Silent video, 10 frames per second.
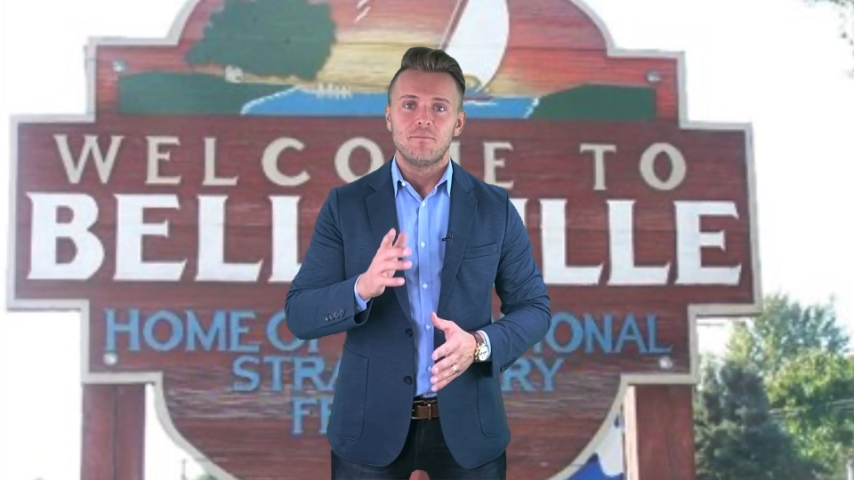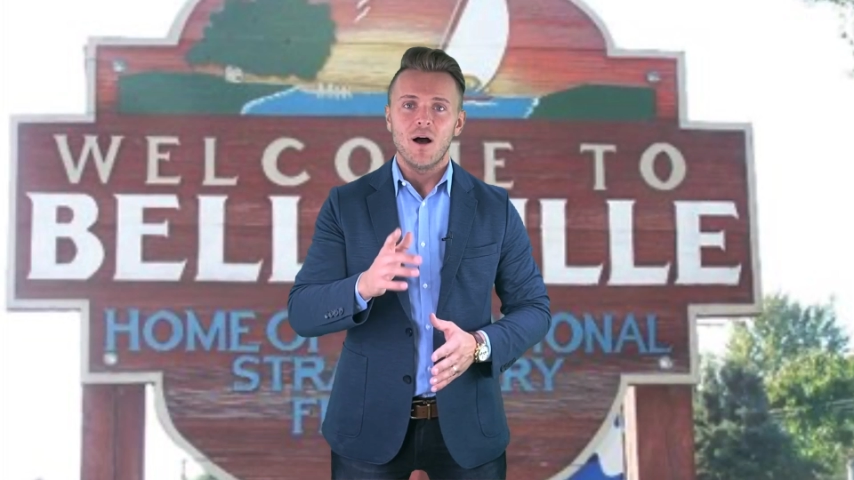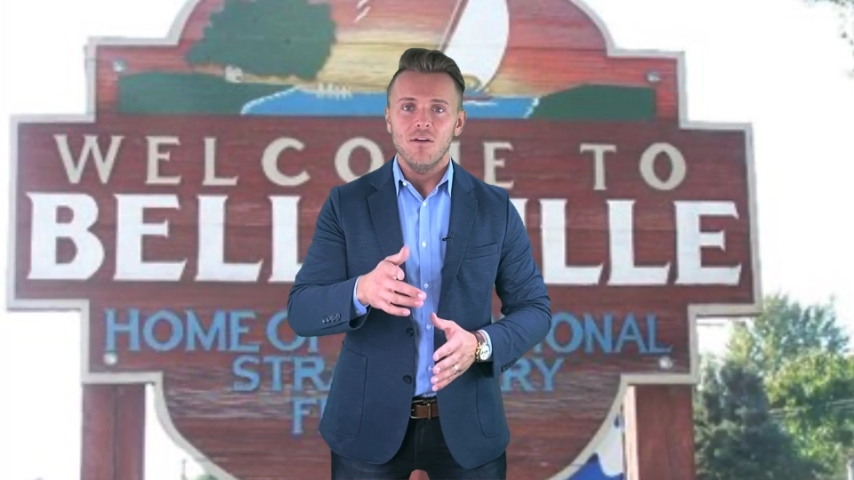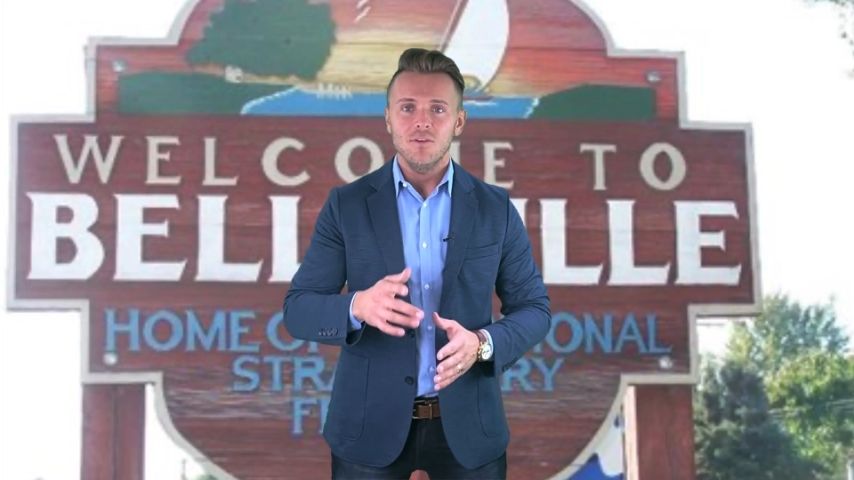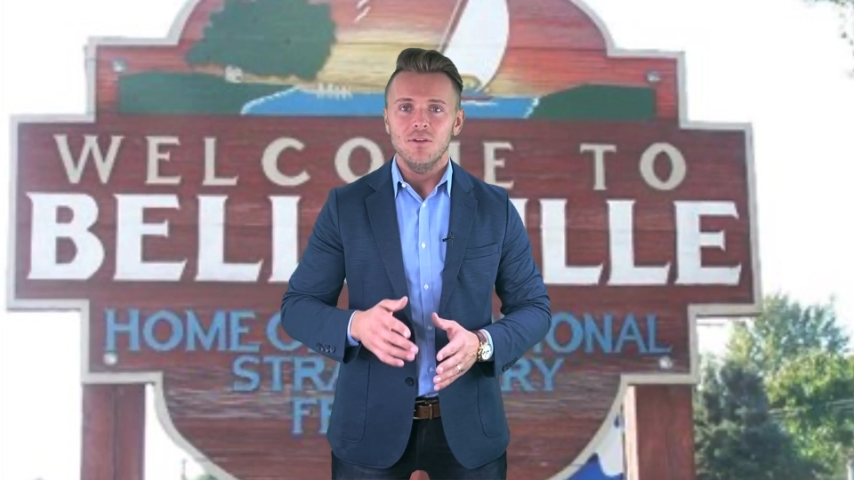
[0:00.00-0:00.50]

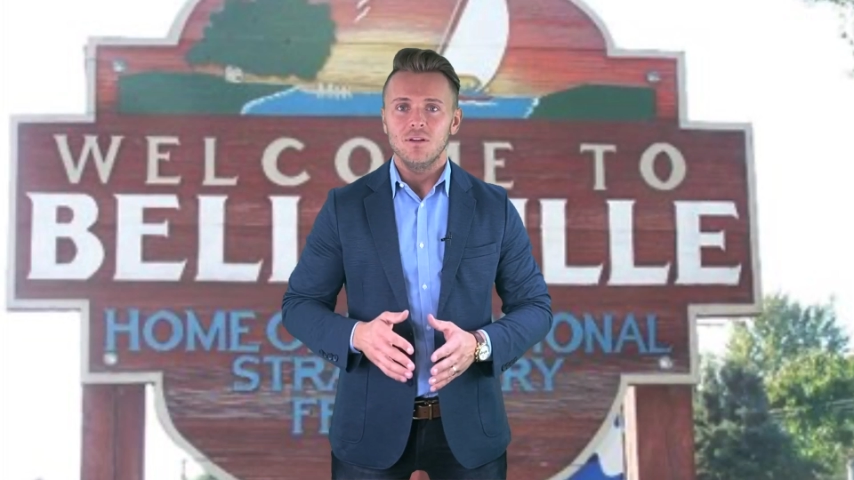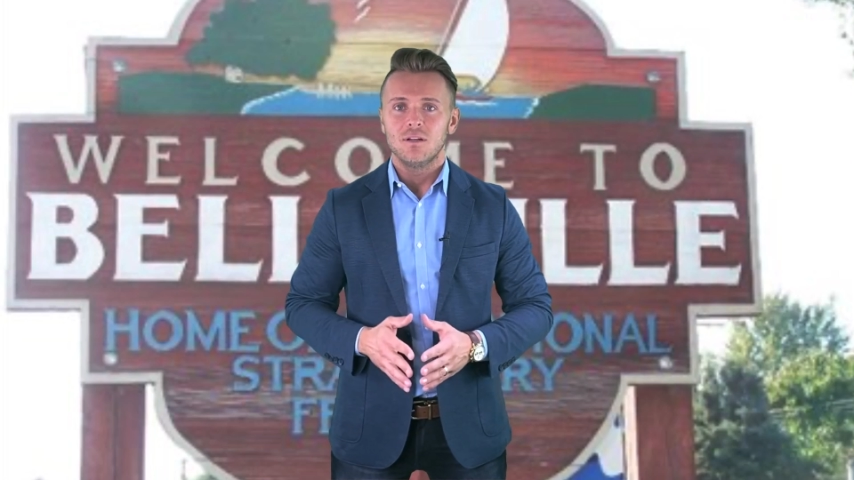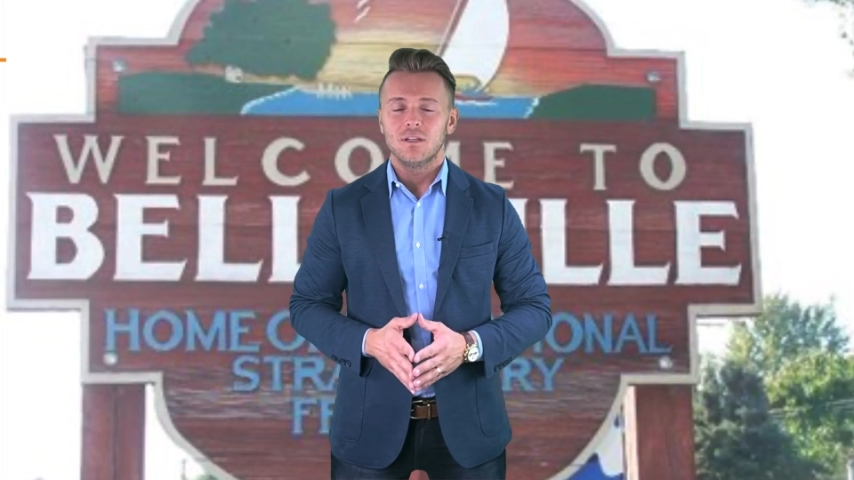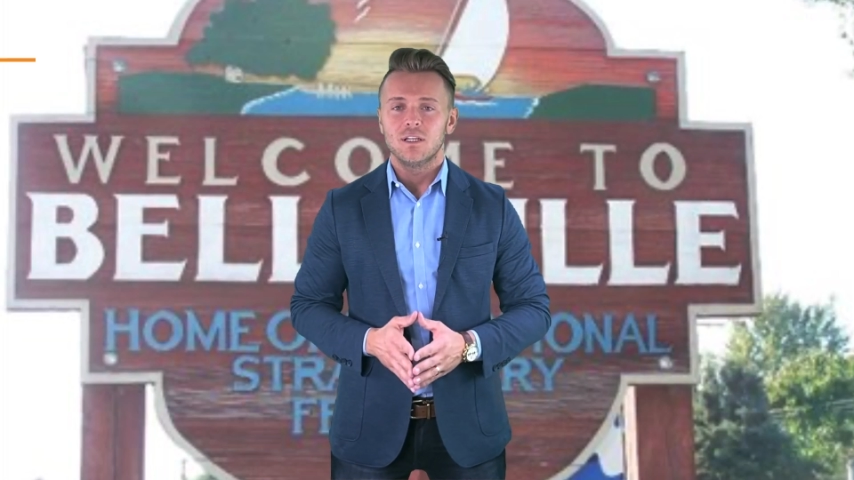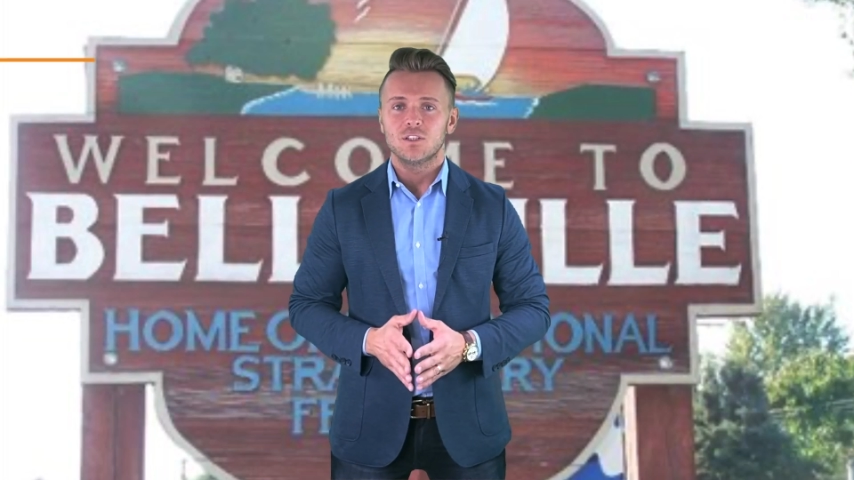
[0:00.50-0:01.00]
Belleville
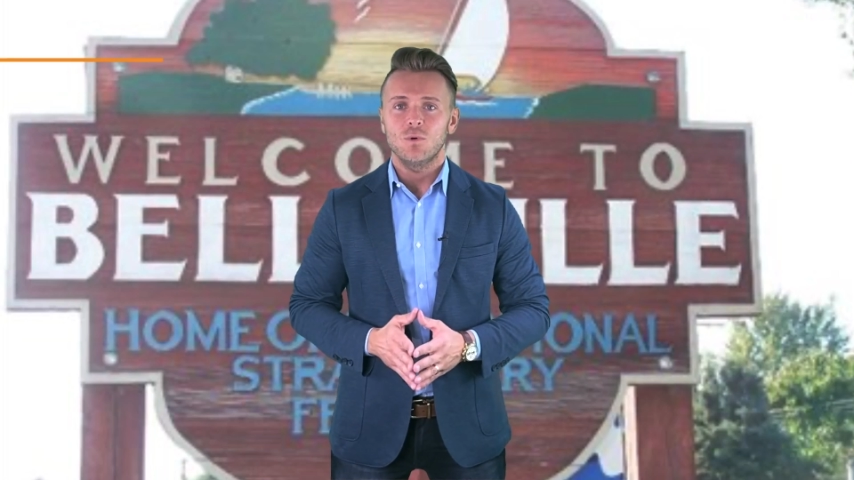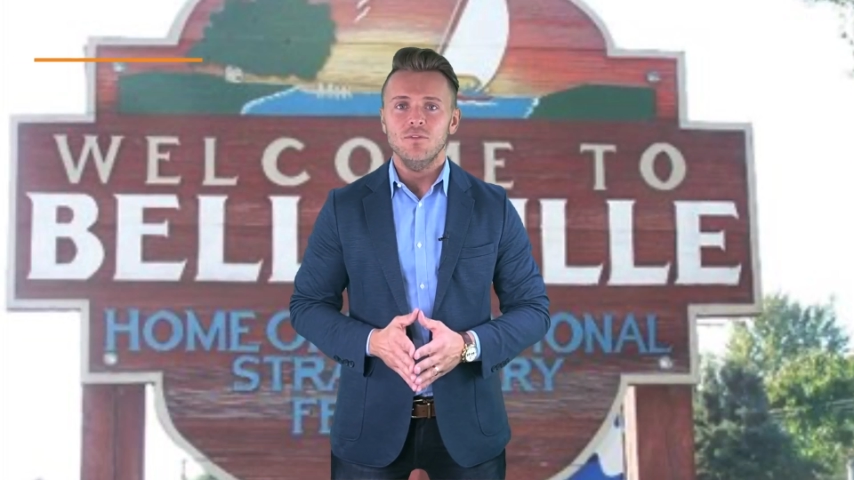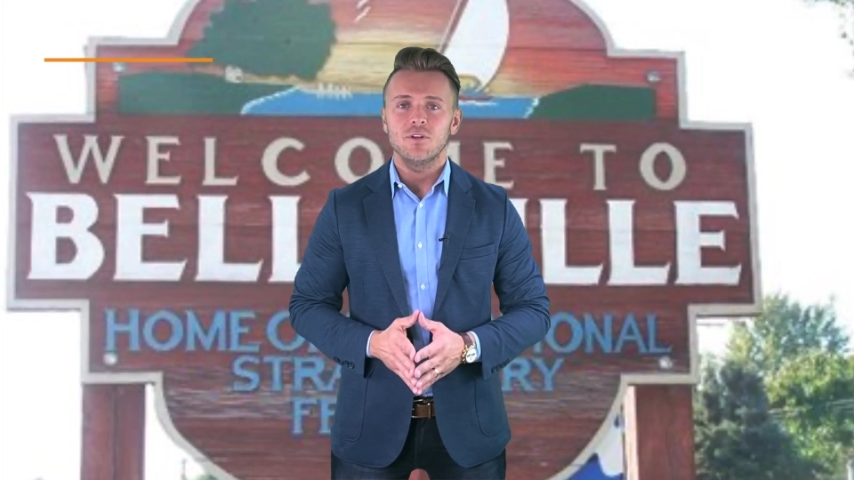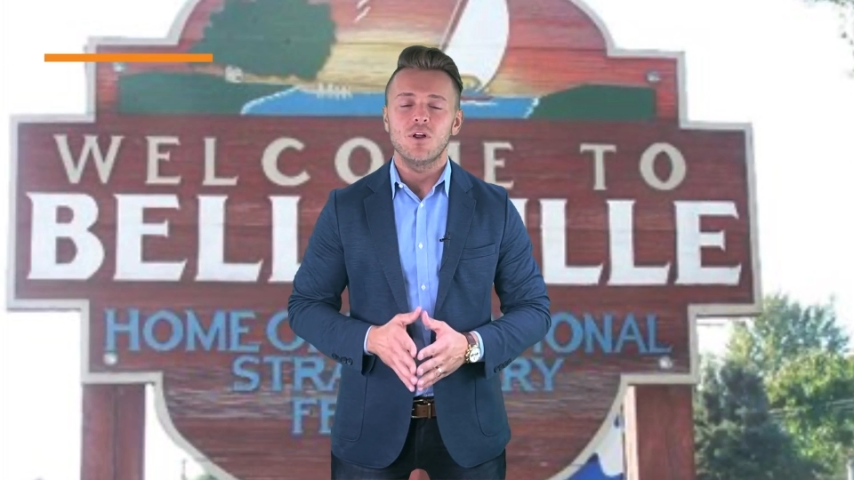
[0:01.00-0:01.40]
is one of the